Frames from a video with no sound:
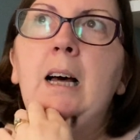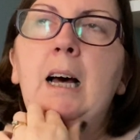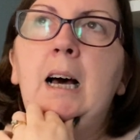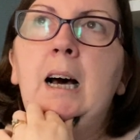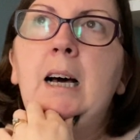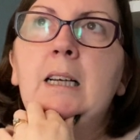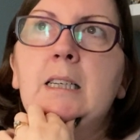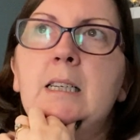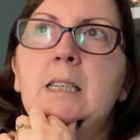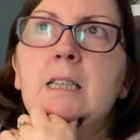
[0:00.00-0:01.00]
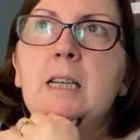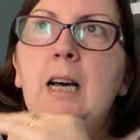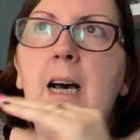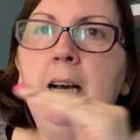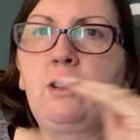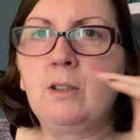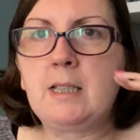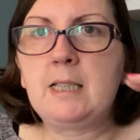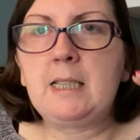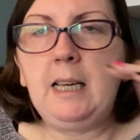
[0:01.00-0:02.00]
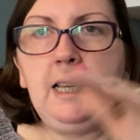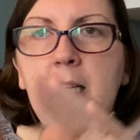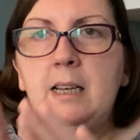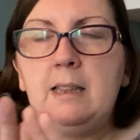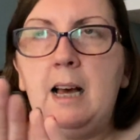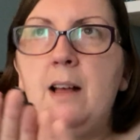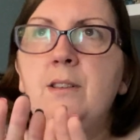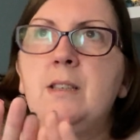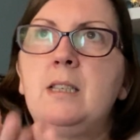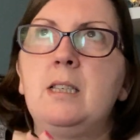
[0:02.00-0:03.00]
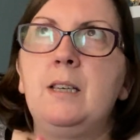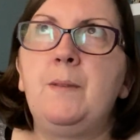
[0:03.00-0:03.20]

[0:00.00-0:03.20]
and I could see that